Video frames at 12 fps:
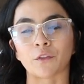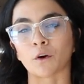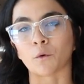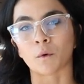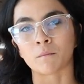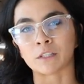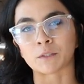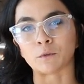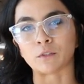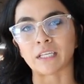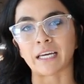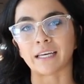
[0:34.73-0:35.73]
They're a women's
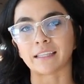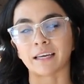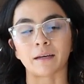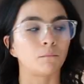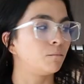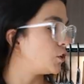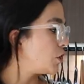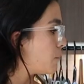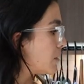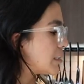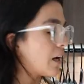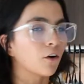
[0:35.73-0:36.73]
boutique. They
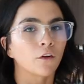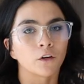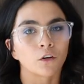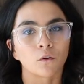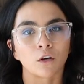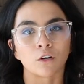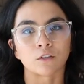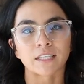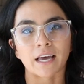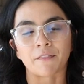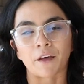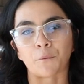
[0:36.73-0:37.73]
ship us out all their
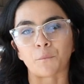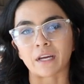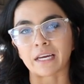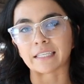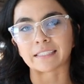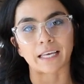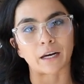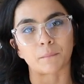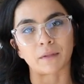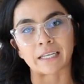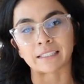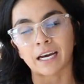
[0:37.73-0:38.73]
clothes and then we set
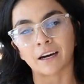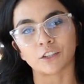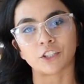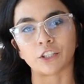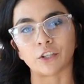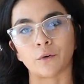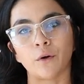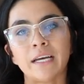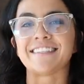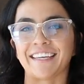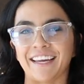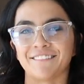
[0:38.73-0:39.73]
up the entire
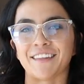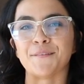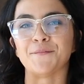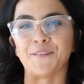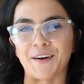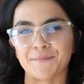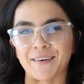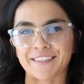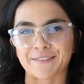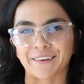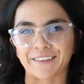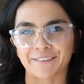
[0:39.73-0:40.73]
shoot to give them one
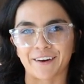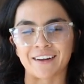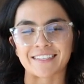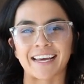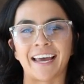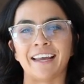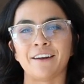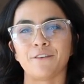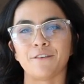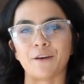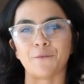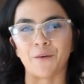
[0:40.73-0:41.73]
month's worth of content
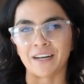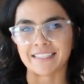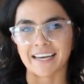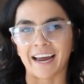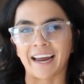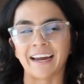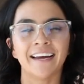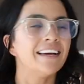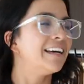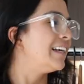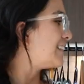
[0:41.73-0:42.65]
in one day.